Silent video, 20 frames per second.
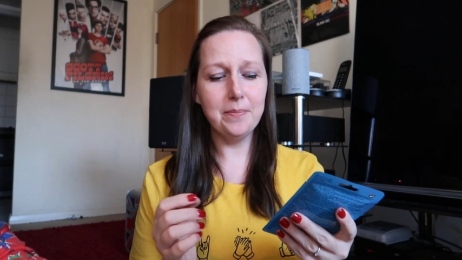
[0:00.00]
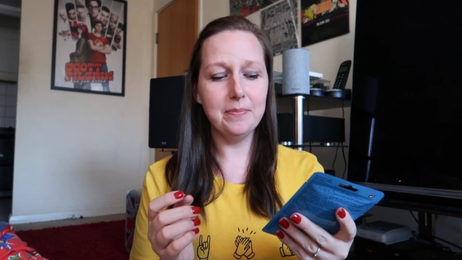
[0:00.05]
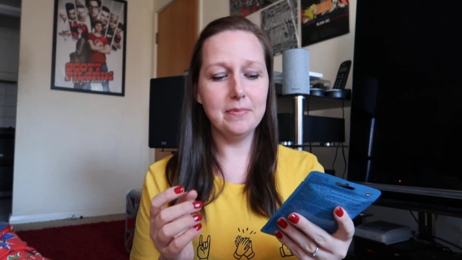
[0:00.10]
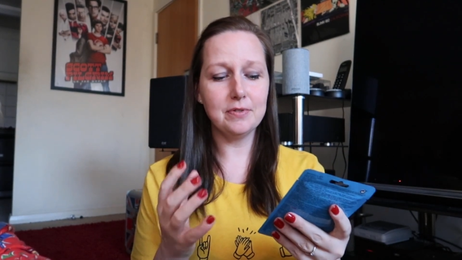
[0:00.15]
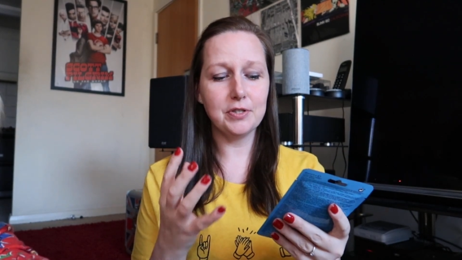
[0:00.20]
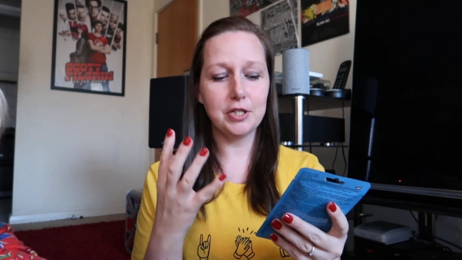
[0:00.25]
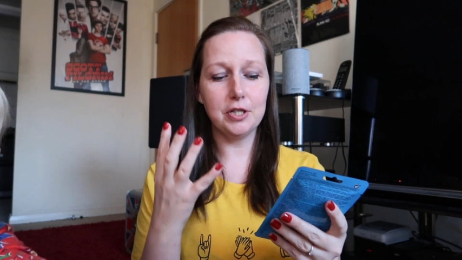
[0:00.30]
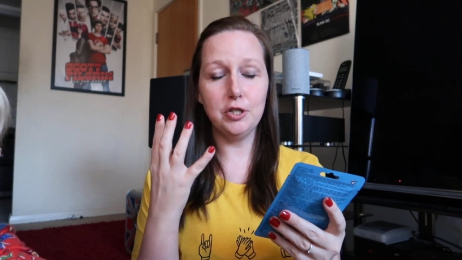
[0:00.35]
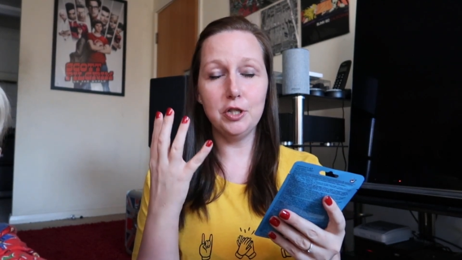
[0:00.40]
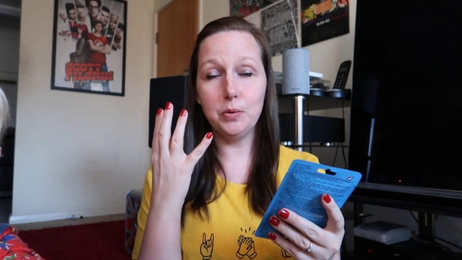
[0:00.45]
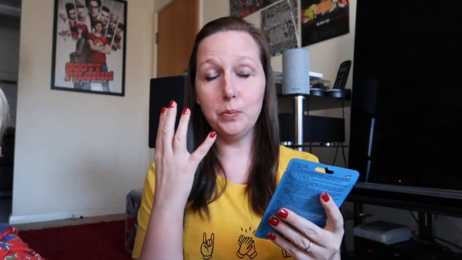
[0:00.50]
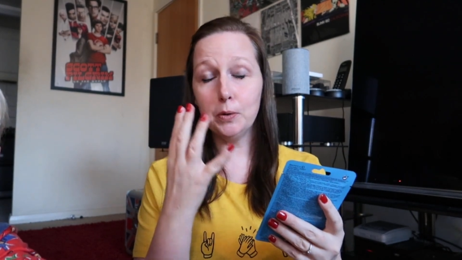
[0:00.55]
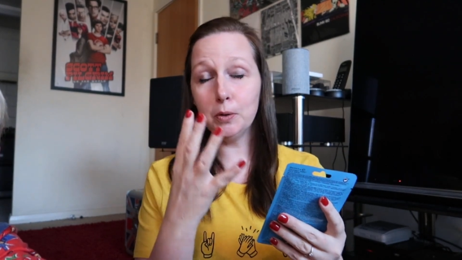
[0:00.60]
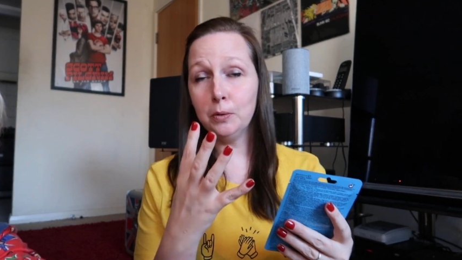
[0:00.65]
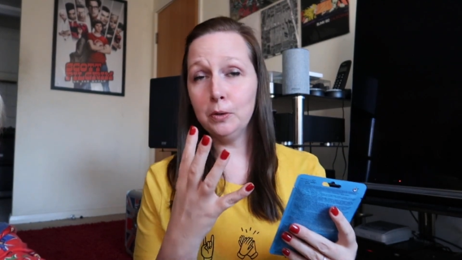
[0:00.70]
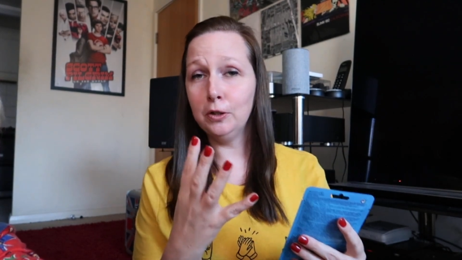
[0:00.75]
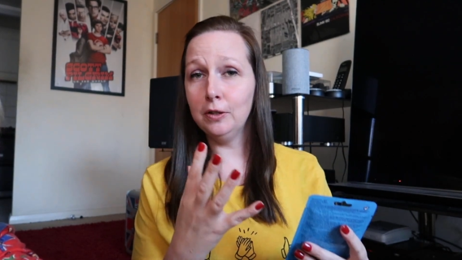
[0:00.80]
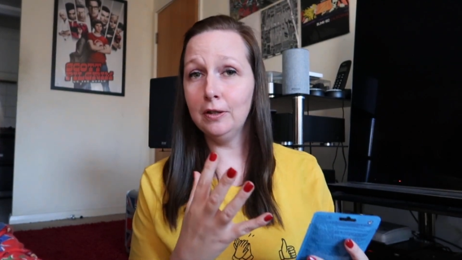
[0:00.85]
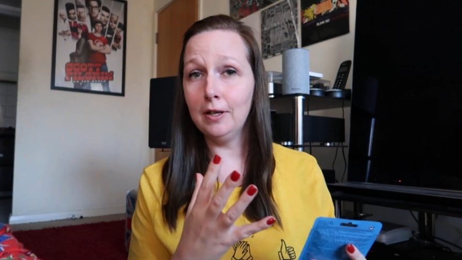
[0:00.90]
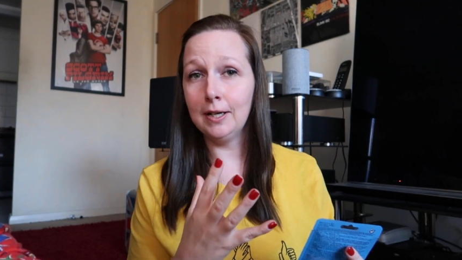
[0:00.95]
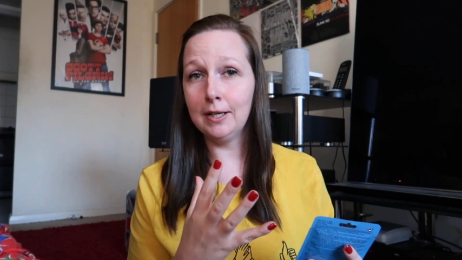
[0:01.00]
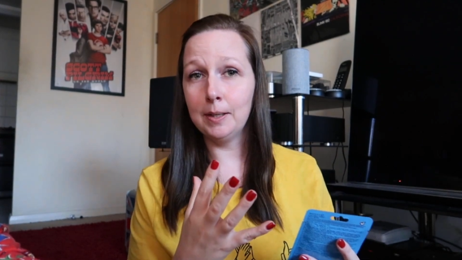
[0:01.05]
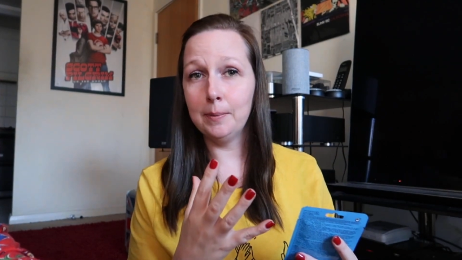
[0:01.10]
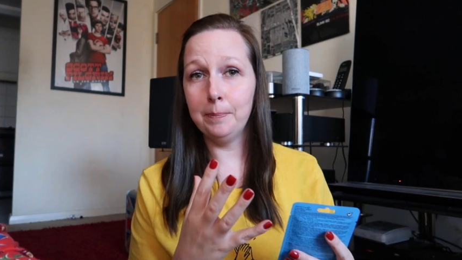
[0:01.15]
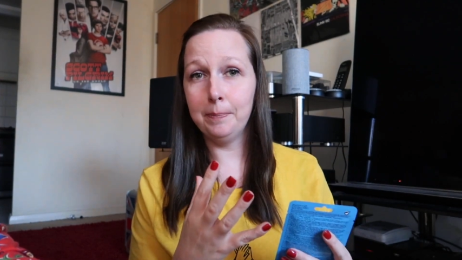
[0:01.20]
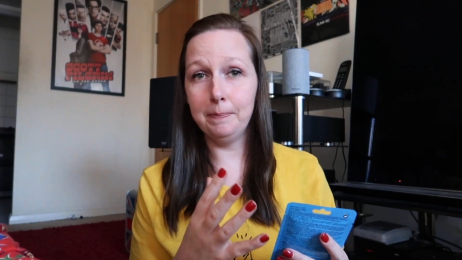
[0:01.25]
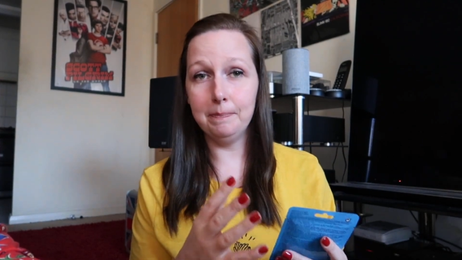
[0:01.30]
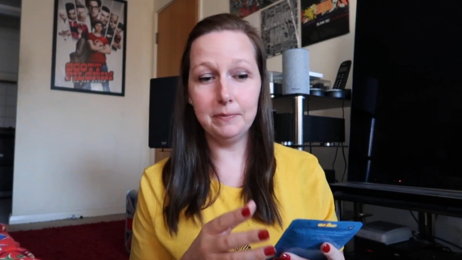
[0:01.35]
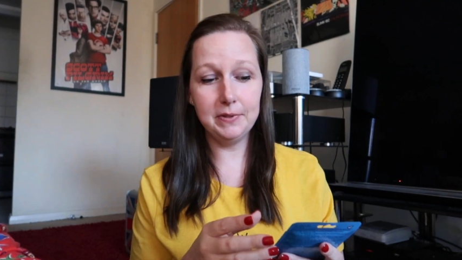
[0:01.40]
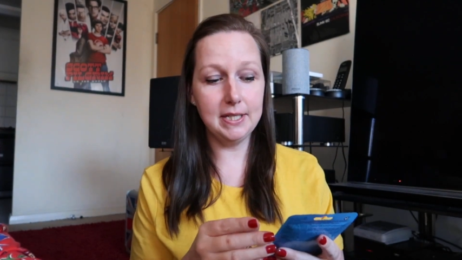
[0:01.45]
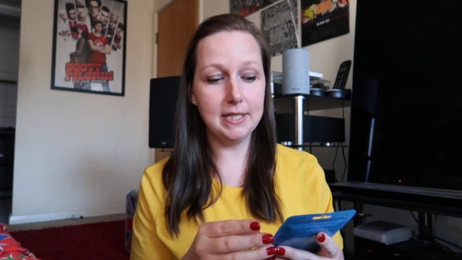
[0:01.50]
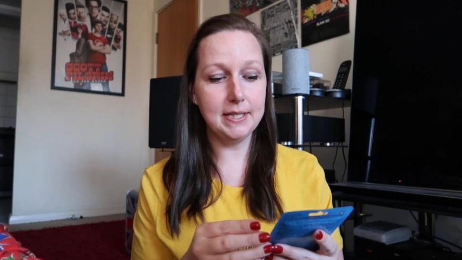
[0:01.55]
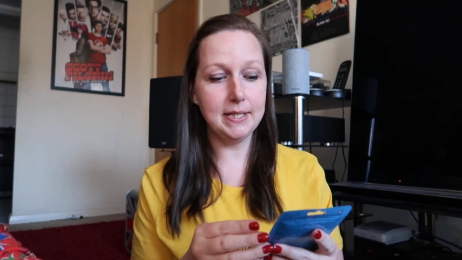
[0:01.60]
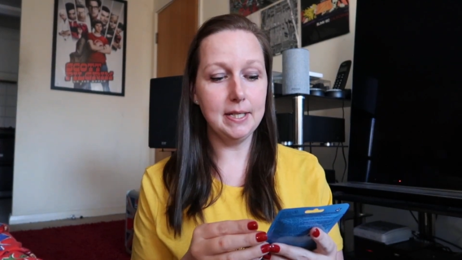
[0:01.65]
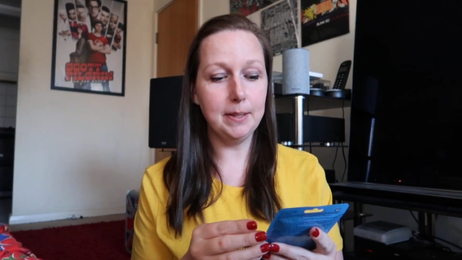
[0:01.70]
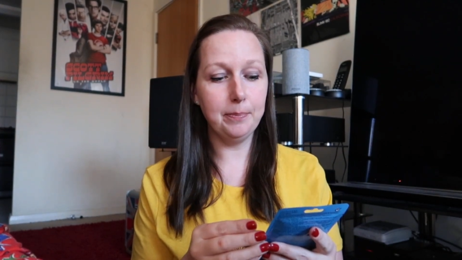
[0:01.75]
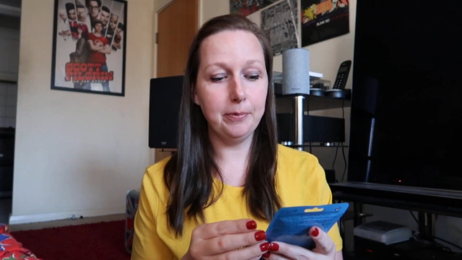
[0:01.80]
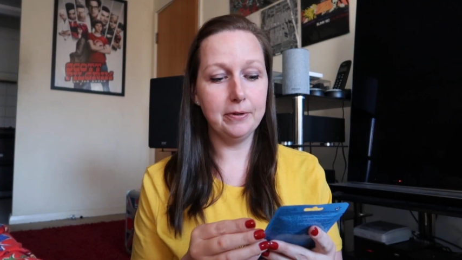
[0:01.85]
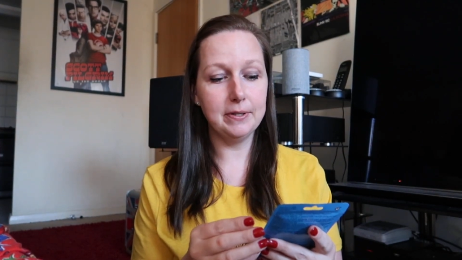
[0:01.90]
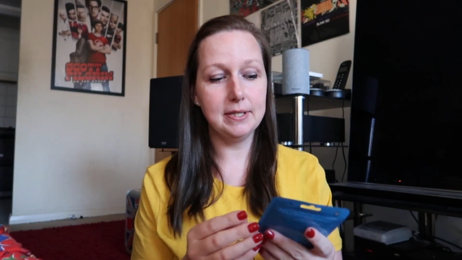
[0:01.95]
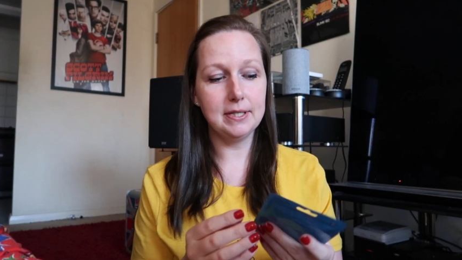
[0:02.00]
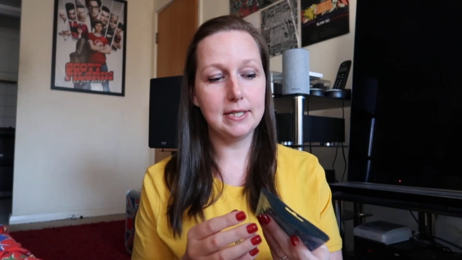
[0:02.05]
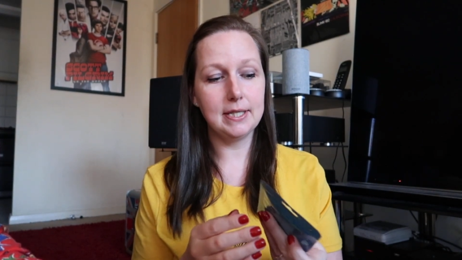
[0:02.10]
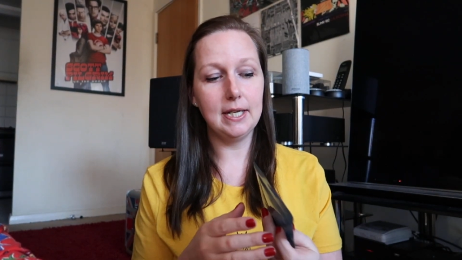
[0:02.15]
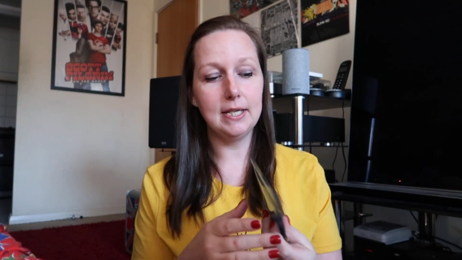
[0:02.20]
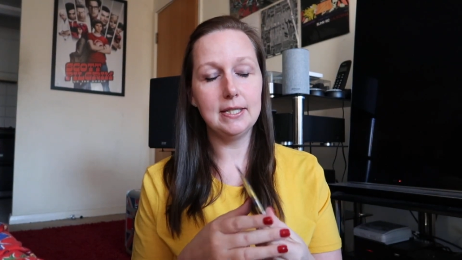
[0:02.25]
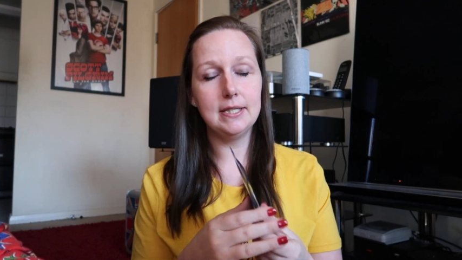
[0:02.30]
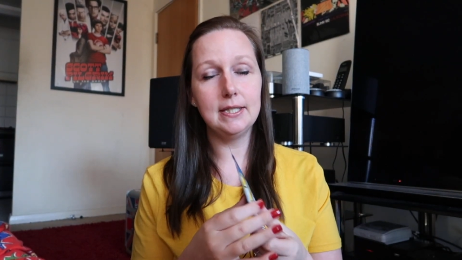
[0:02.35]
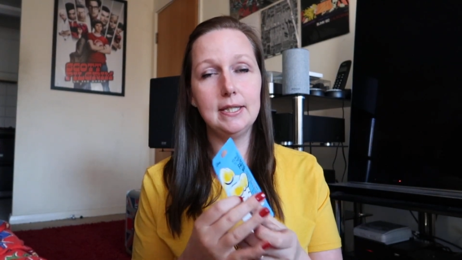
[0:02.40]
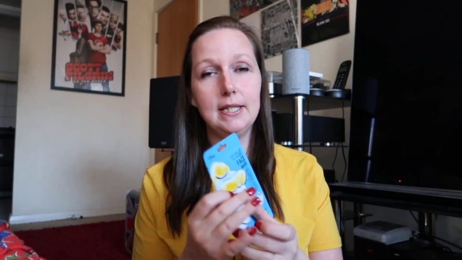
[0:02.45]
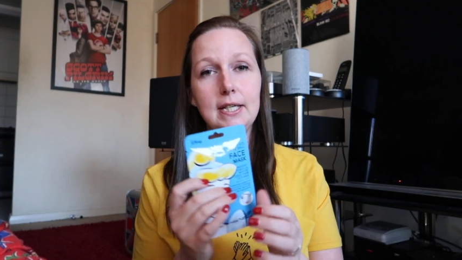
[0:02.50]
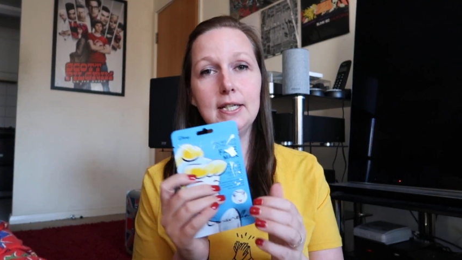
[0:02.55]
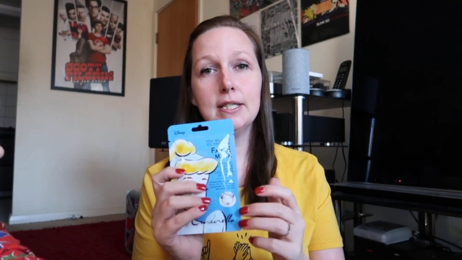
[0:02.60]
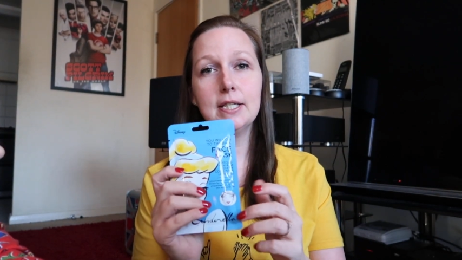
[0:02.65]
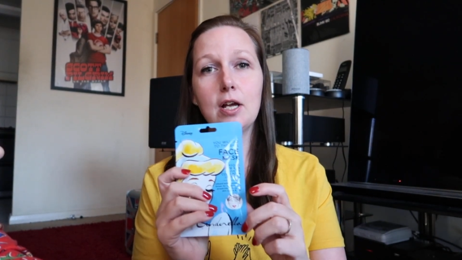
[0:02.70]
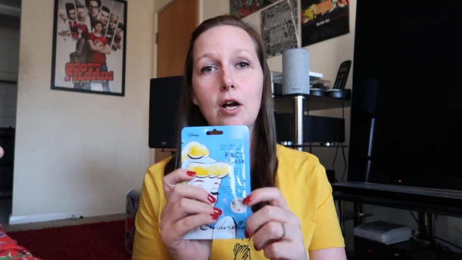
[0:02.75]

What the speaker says: So you will look like a Disney princess.